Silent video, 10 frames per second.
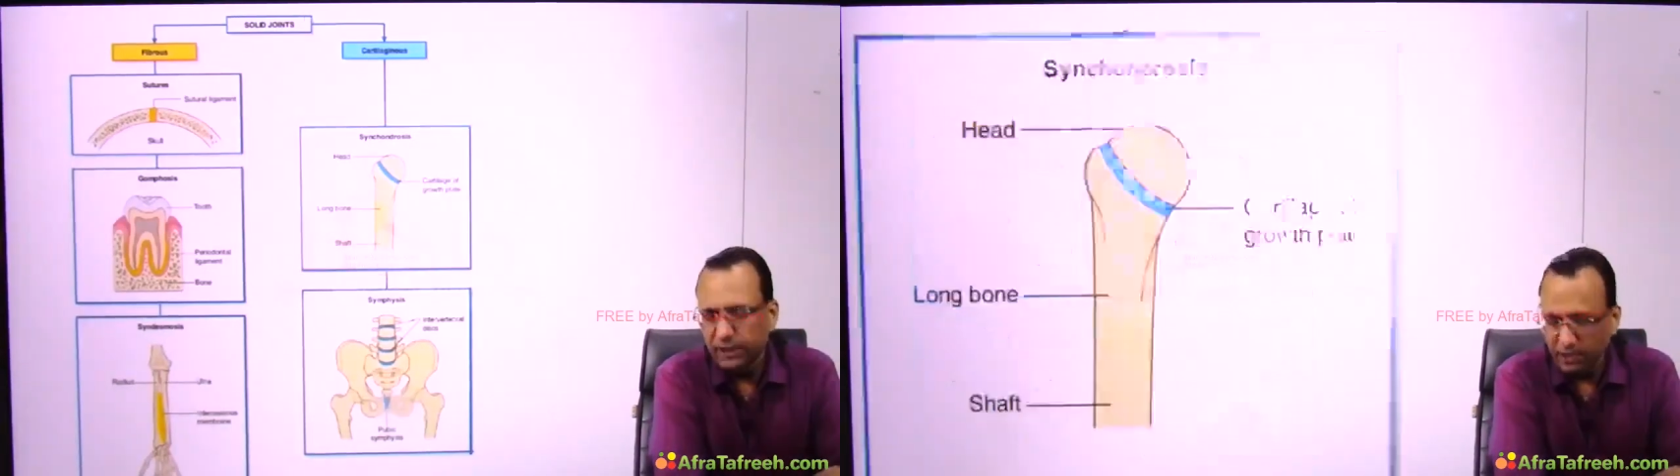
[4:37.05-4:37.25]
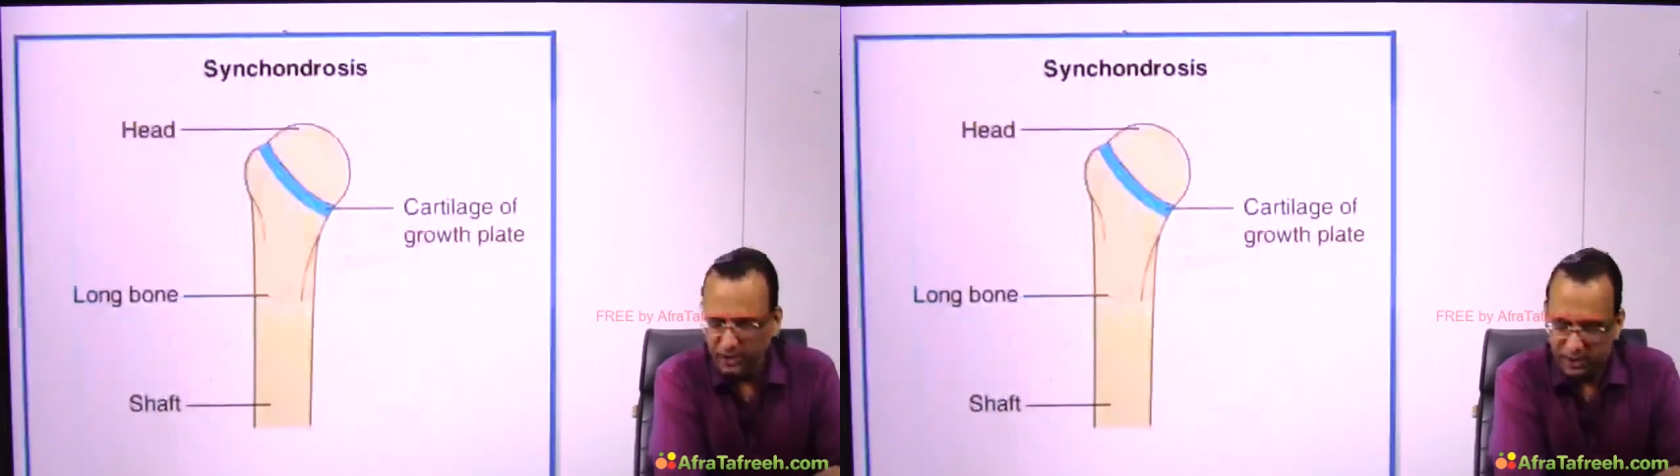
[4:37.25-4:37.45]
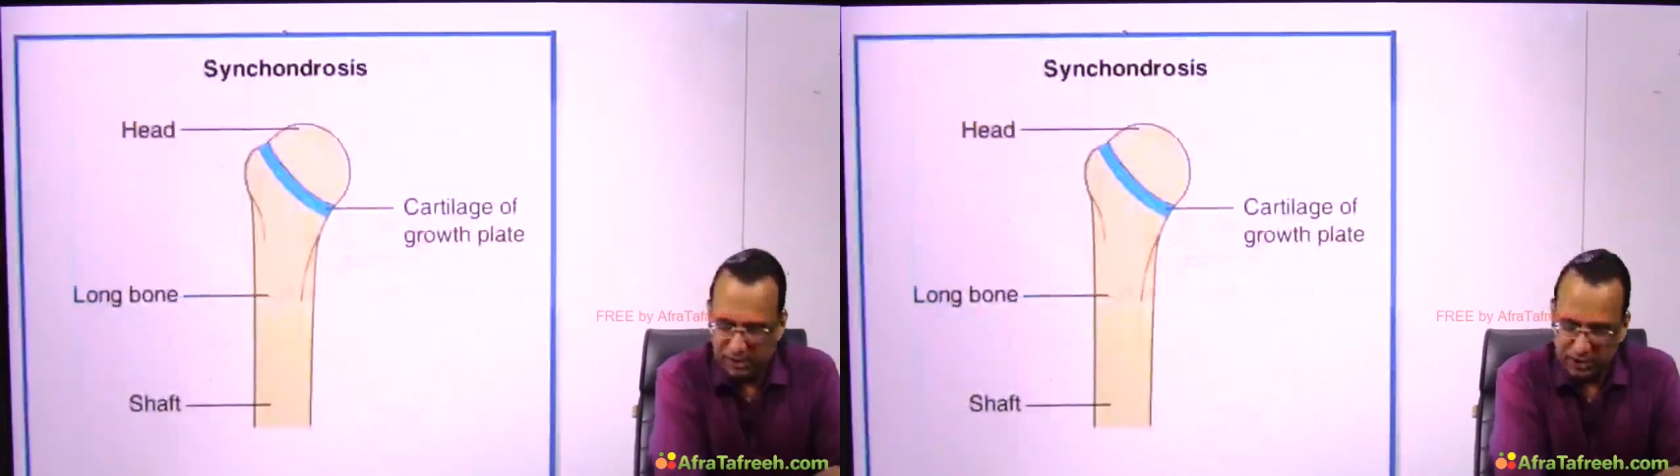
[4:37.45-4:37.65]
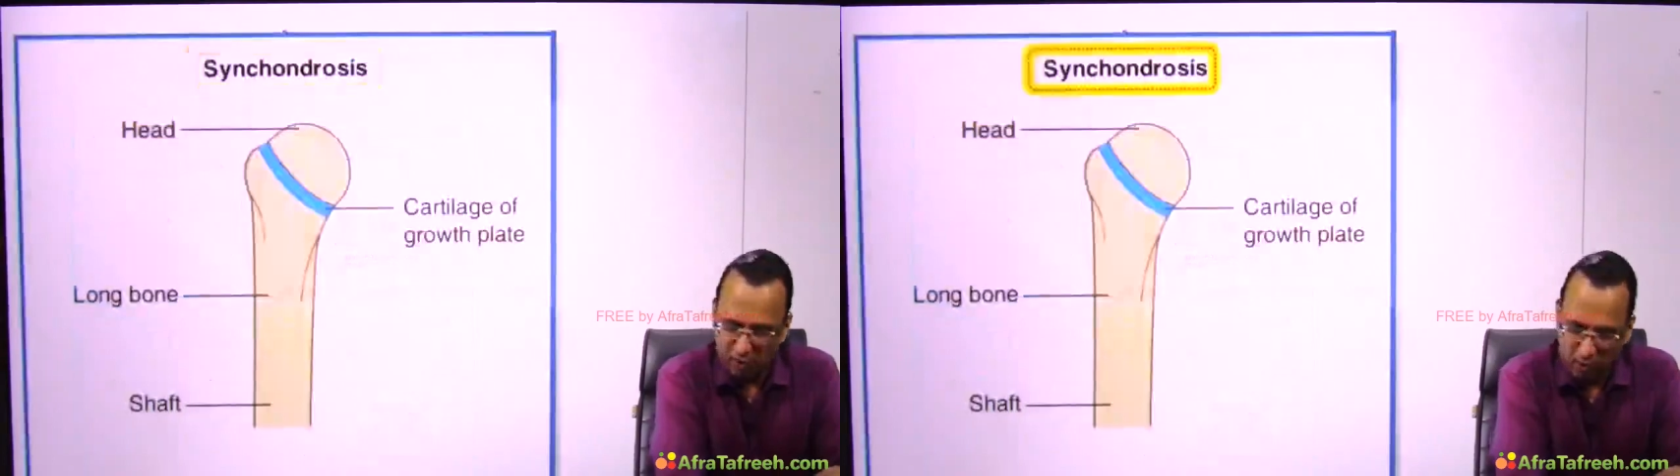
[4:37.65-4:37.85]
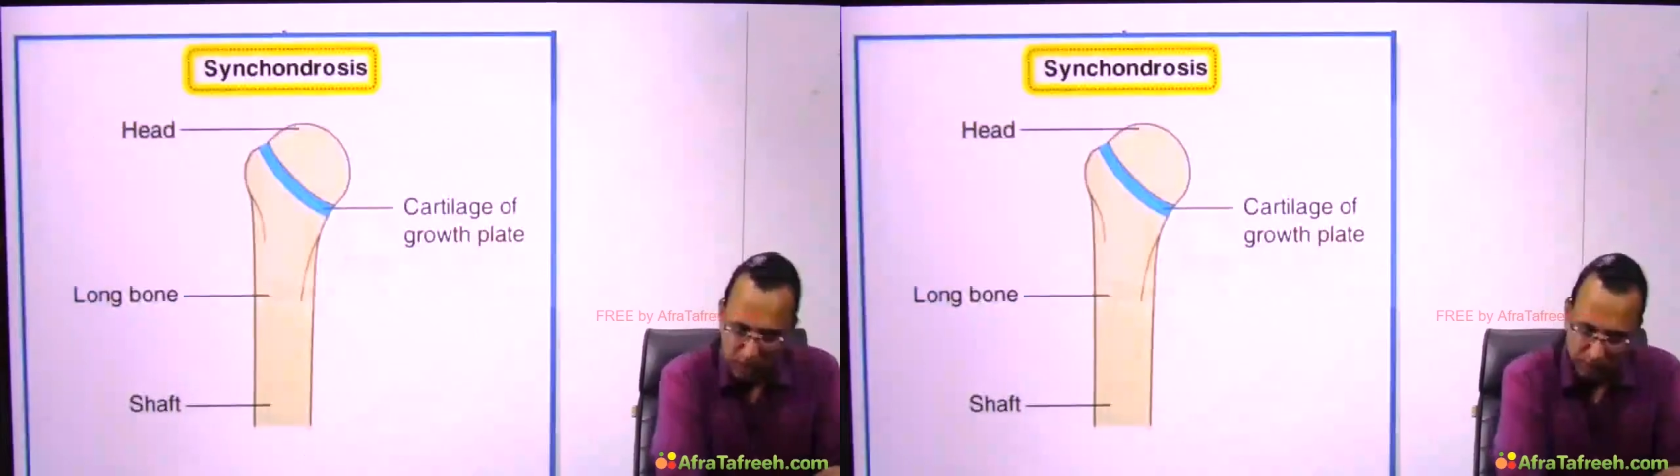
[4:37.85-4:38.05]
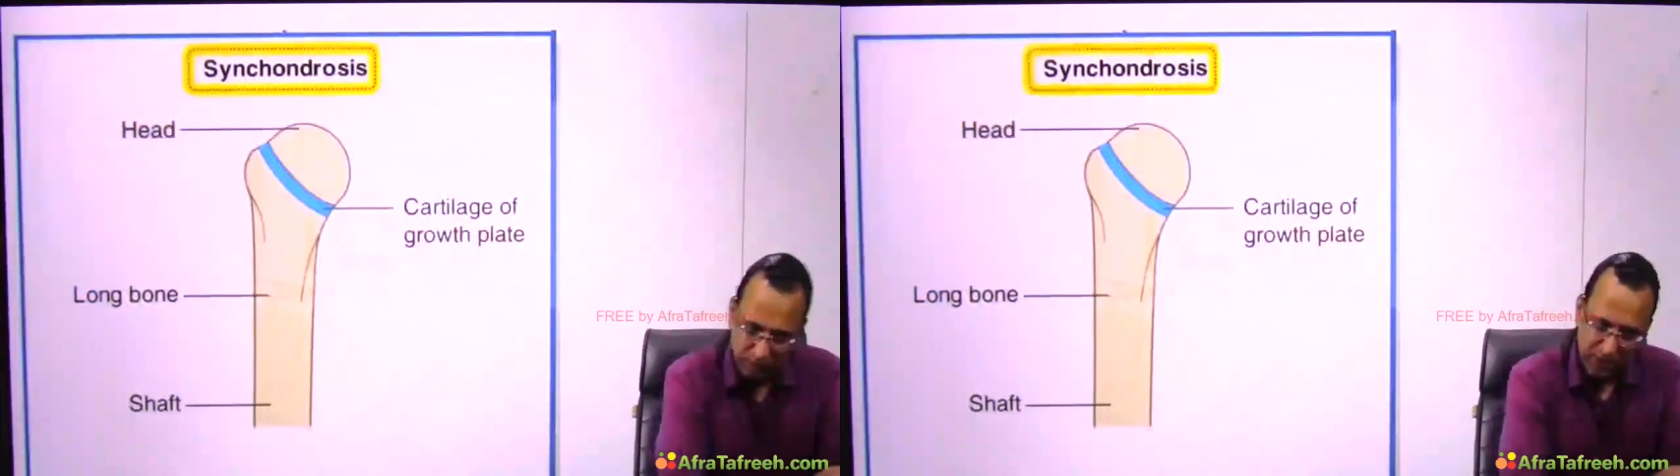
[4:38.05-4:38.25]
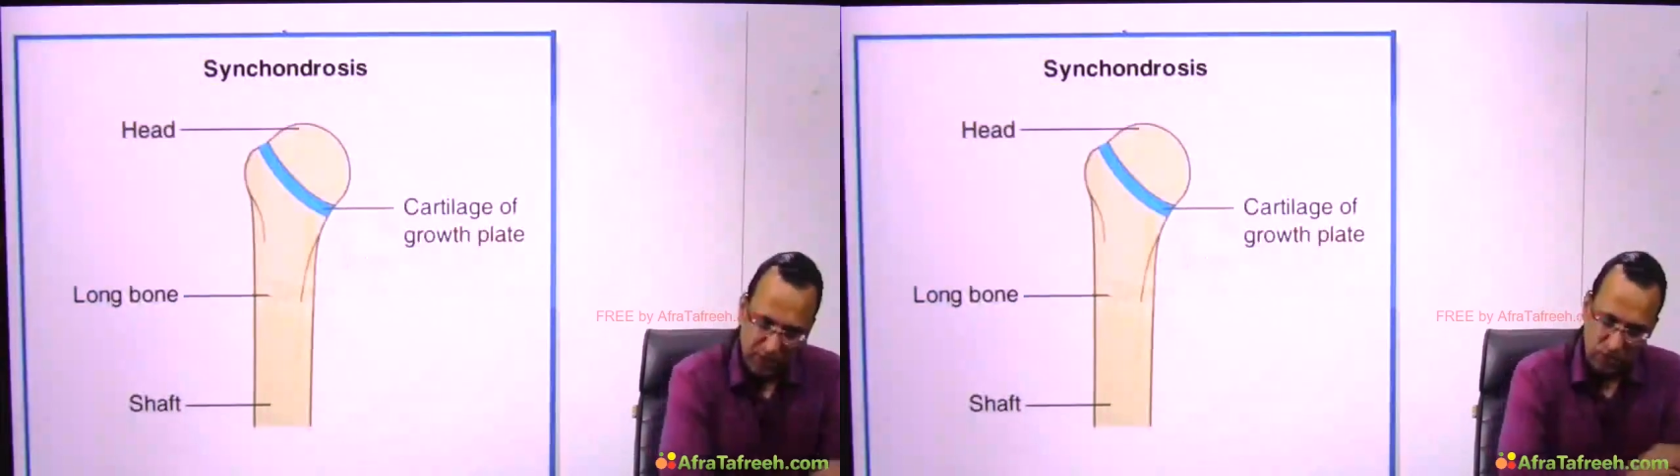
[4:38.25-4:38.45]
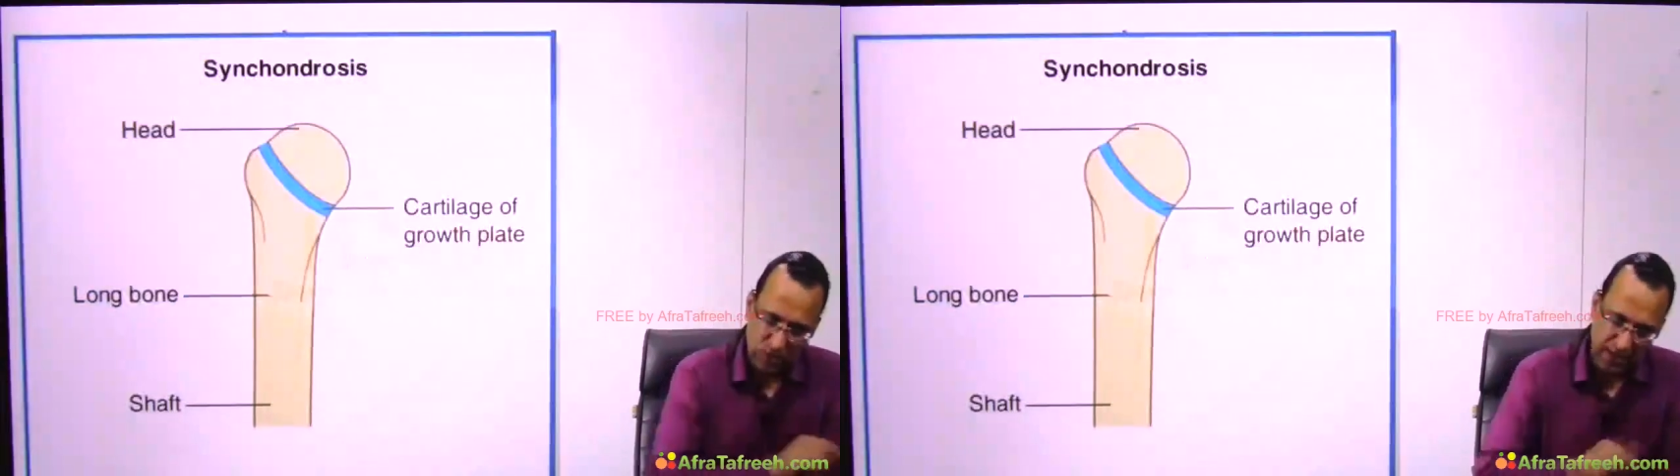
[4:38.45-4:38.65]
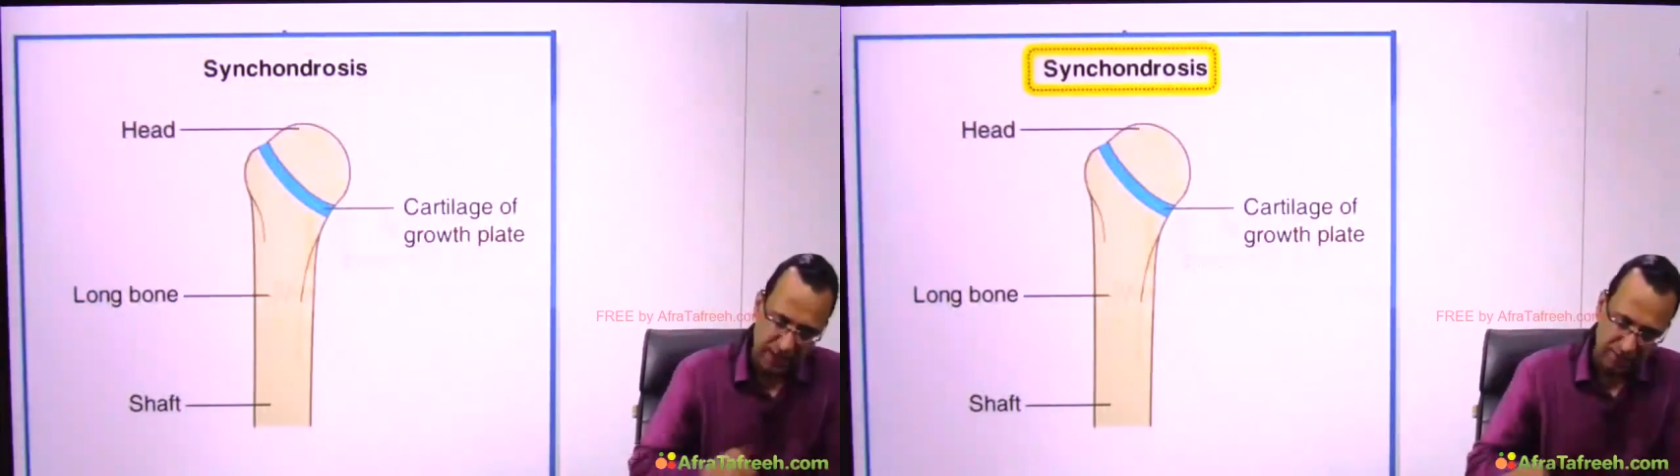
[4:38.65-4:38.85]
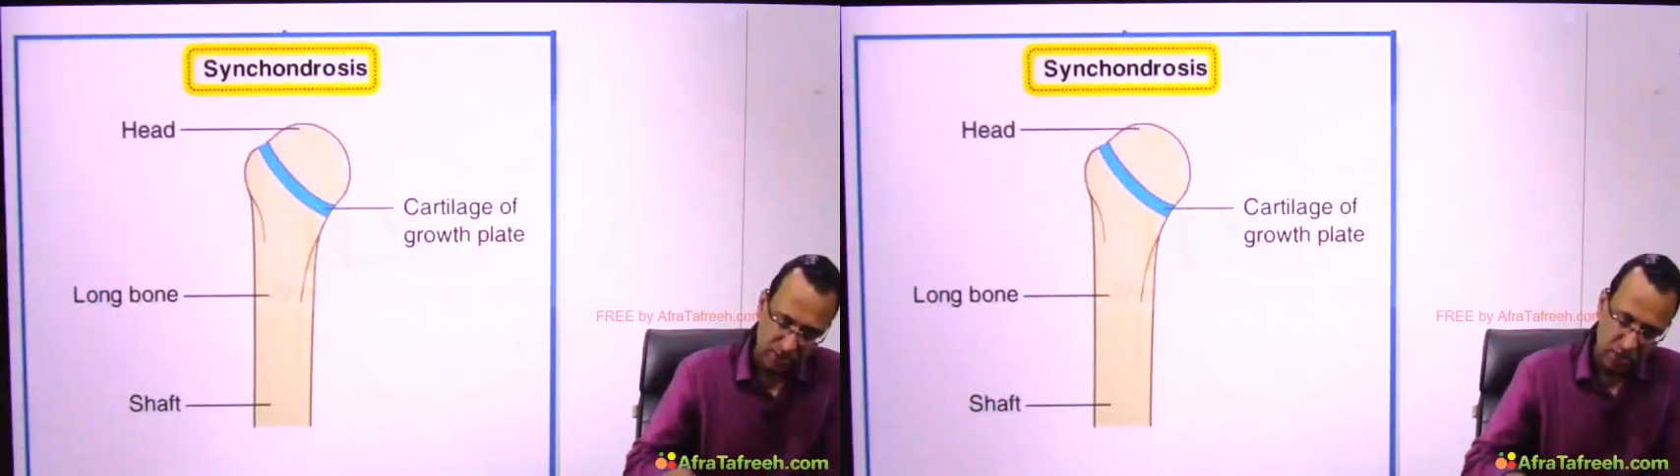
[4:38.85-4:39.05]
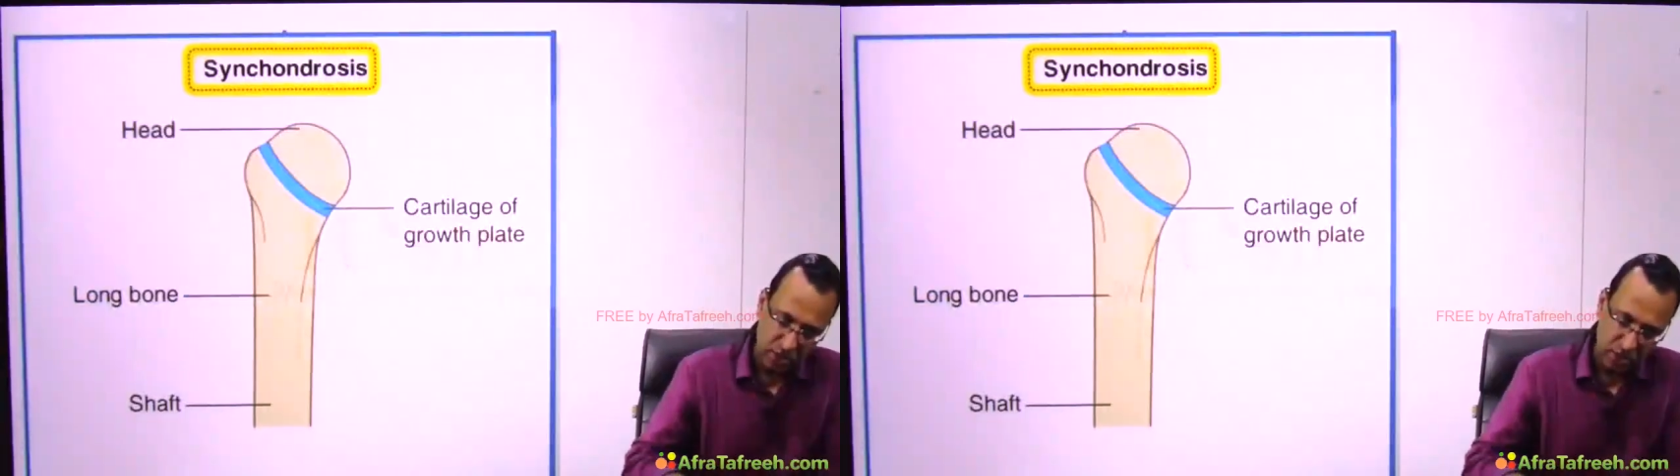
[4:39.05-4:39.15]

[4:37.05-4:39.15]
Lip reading: Yeah, this is the one where you have